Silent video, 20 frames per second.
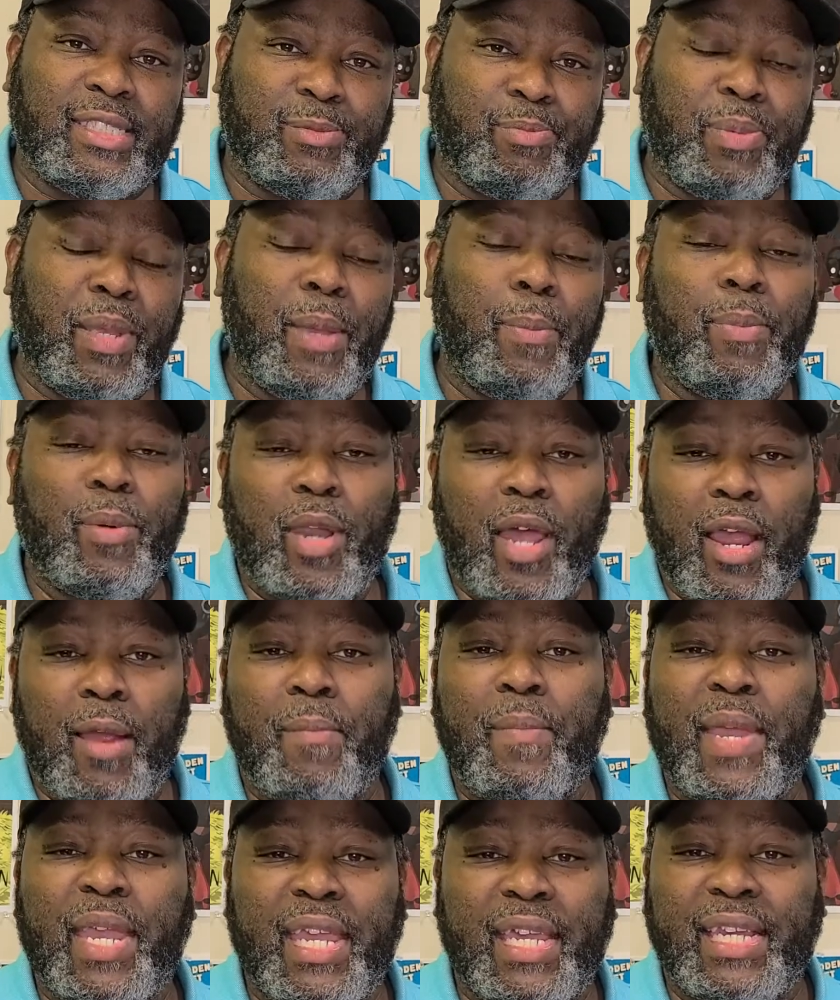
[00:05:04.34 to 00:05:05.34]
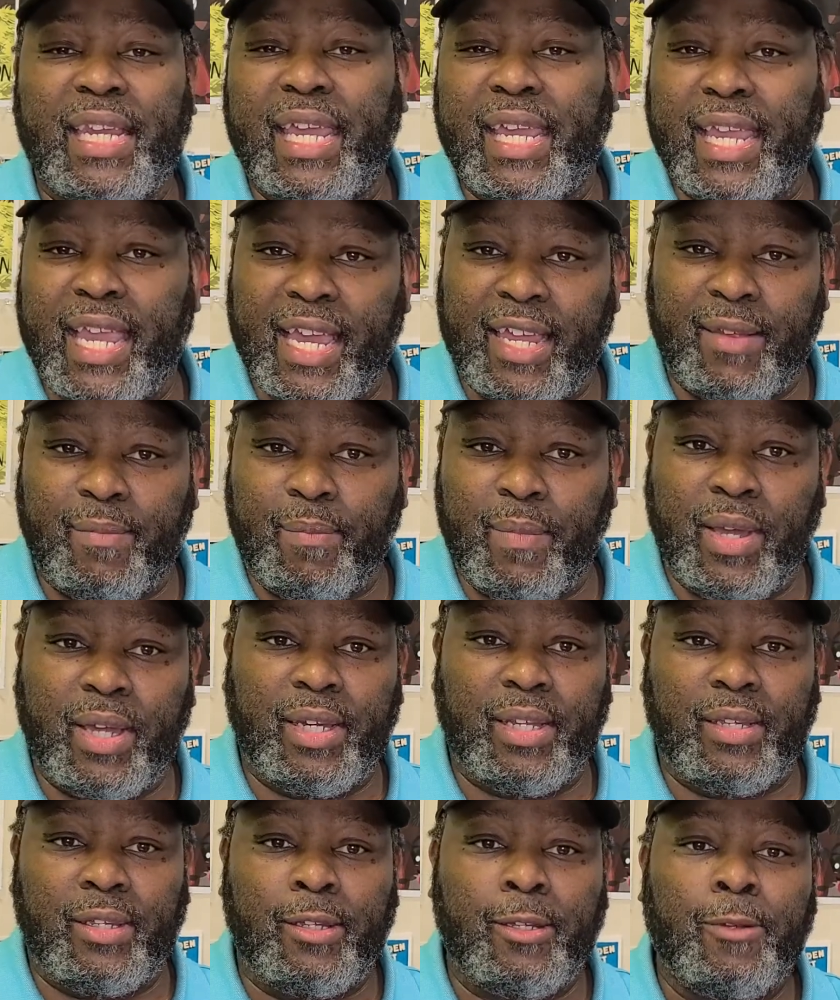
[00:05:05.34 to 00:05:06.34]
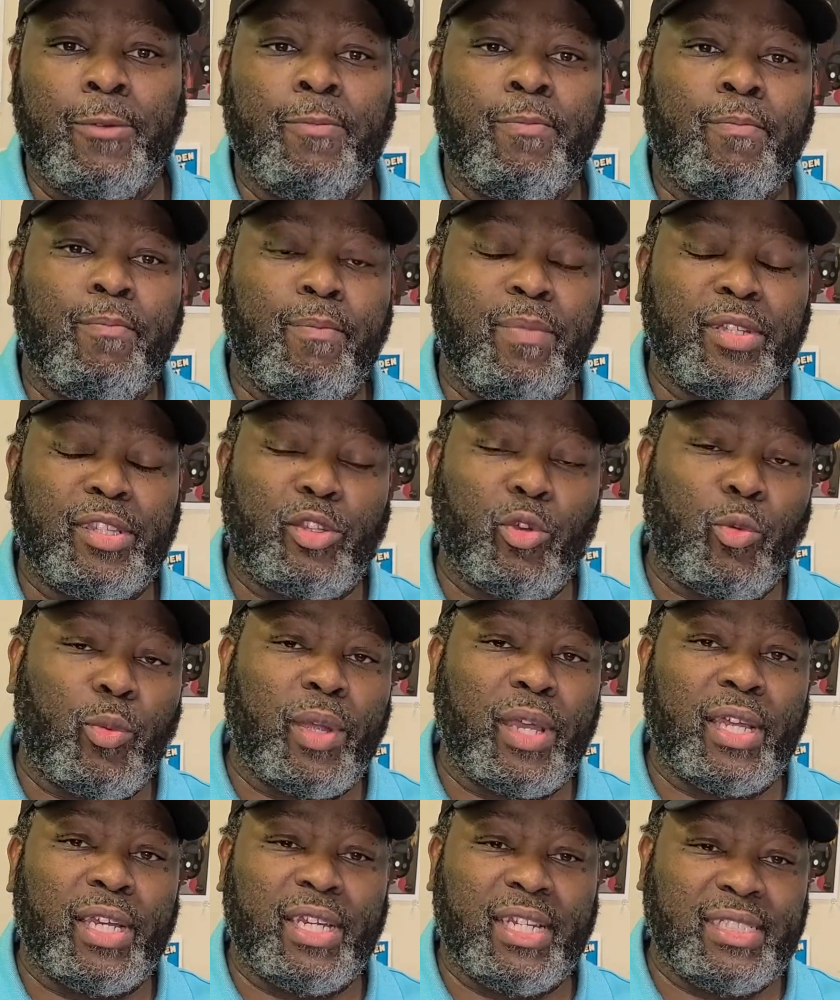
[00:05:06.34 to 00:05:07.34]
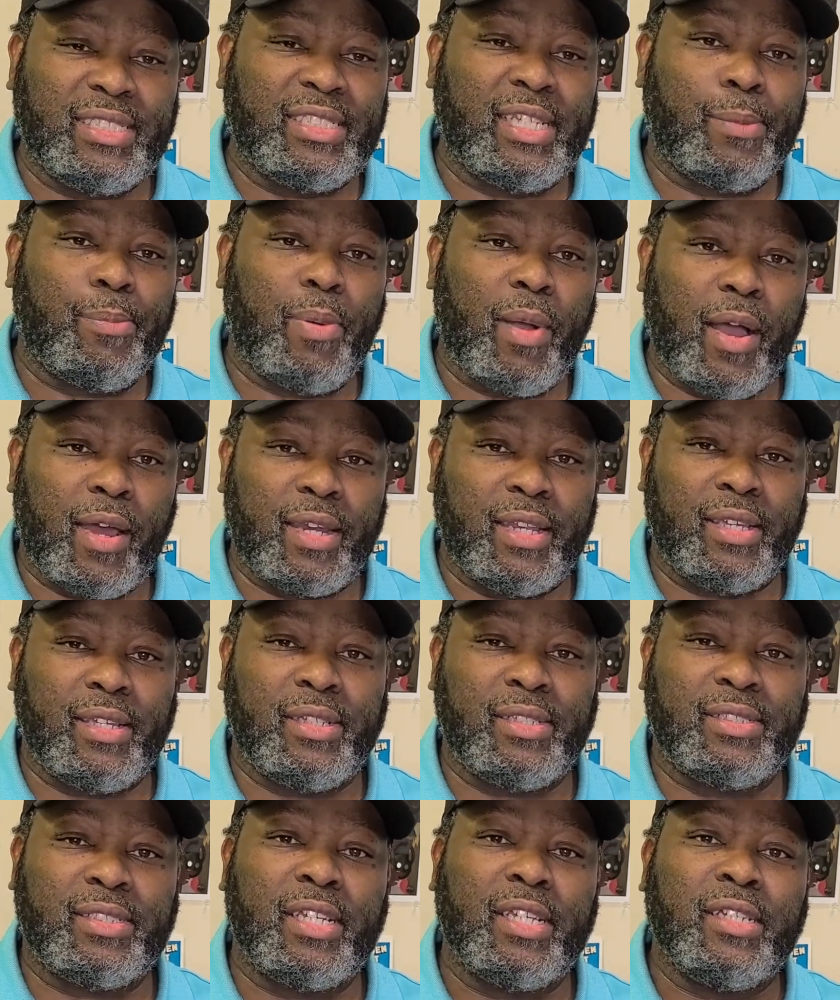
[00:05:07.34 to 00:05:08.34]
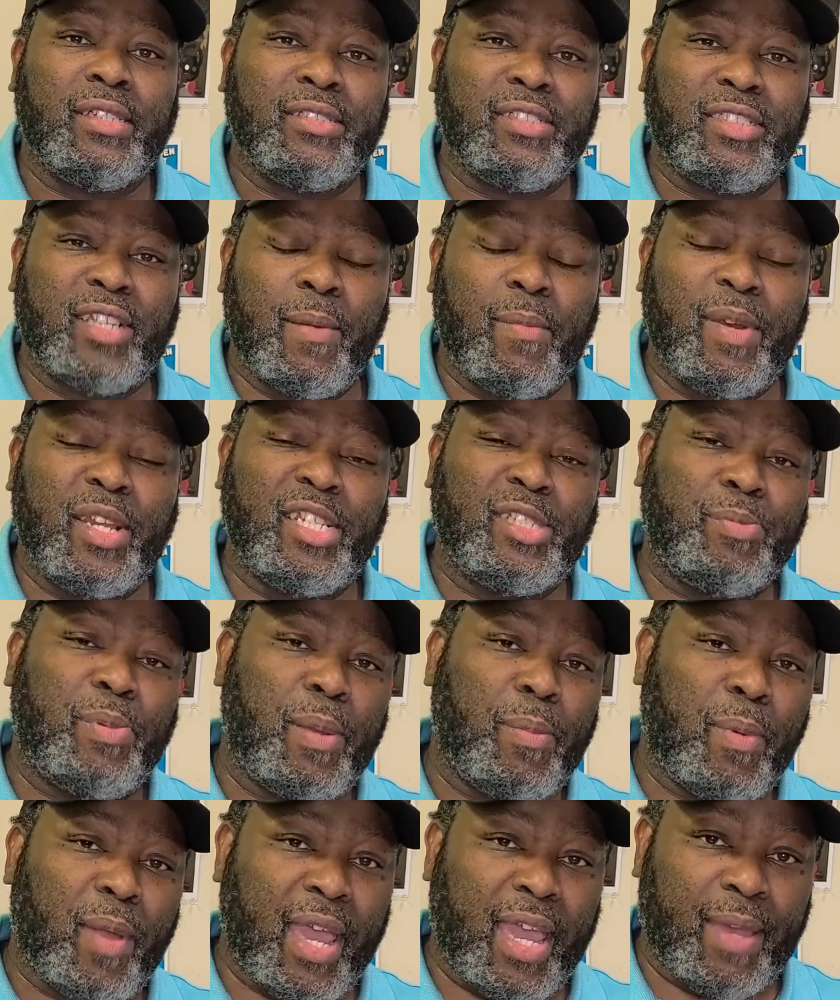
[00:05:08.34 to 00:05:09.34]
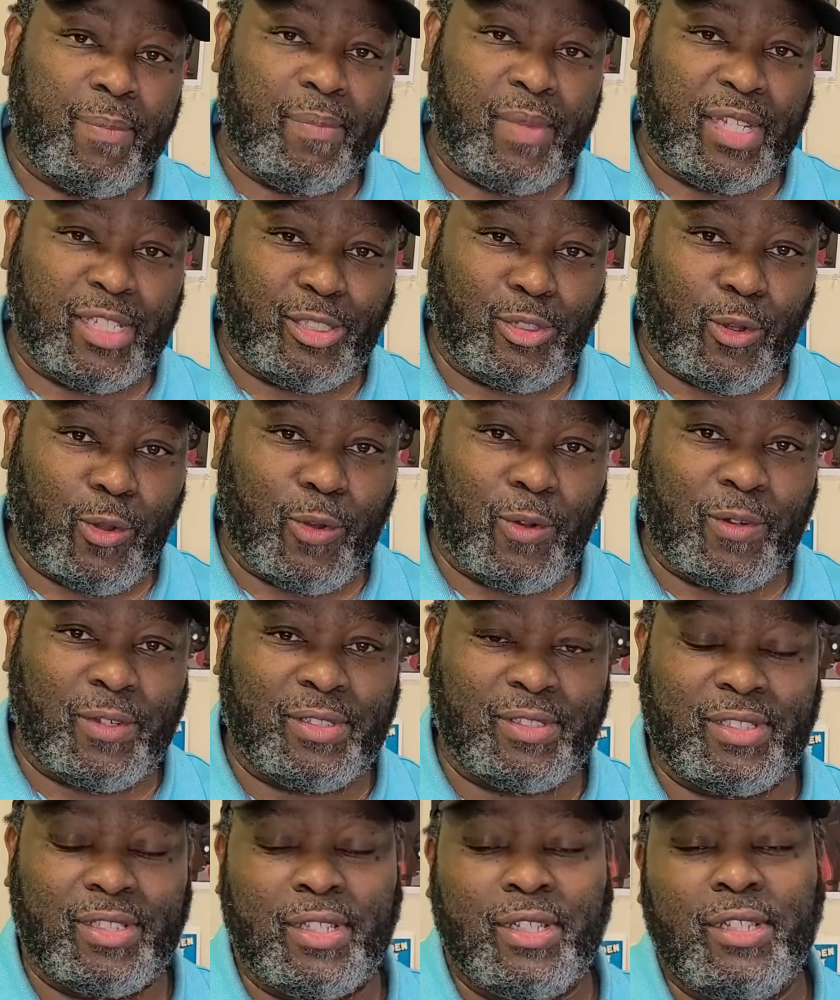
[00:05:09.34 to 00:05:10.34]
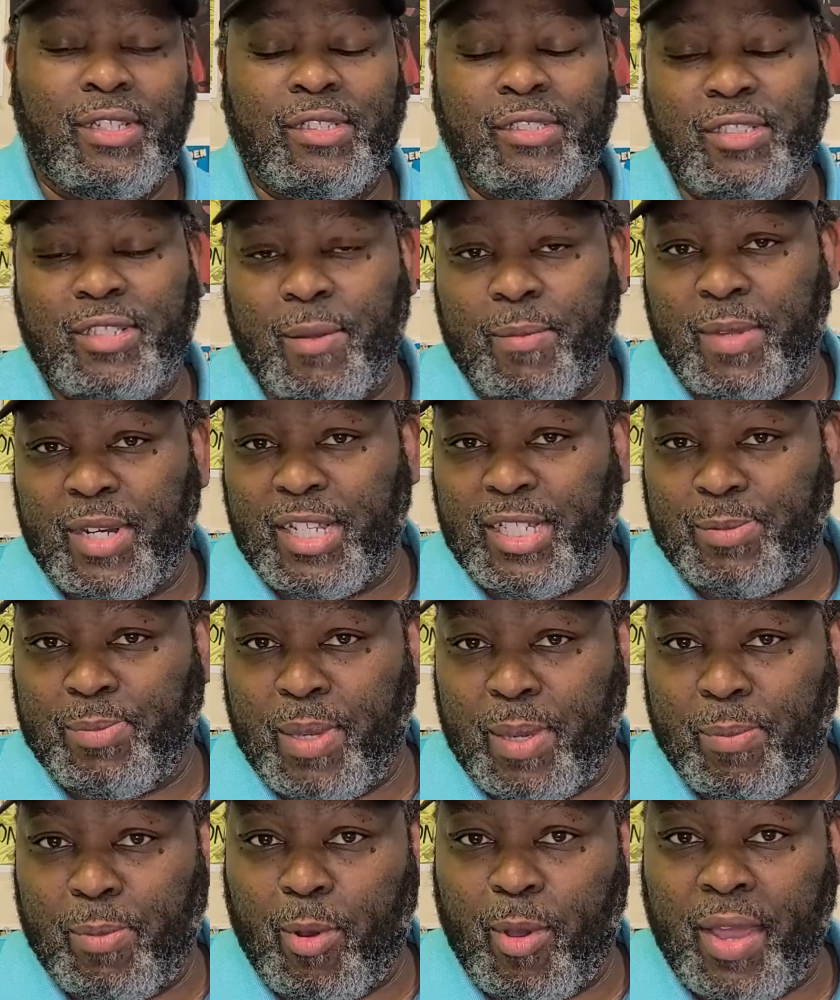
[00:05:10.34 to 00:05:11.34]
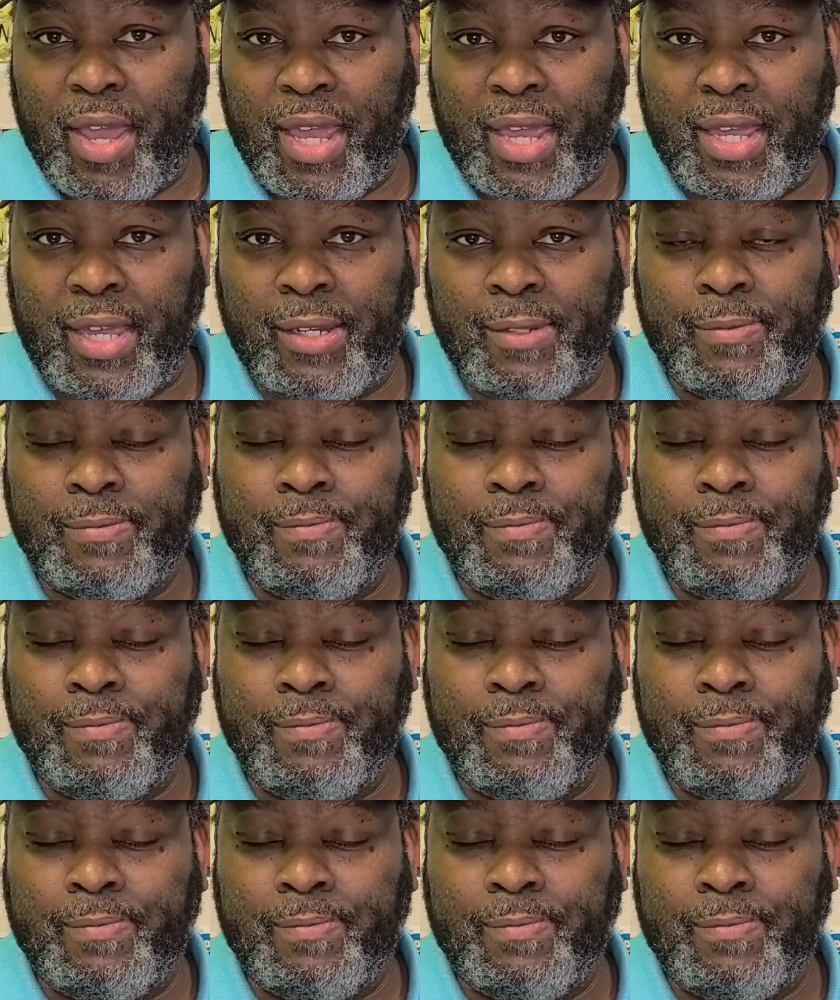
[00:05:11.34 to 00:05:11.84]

people are making that kind of money, but the realistic part is some of these people had mentors, some of these people had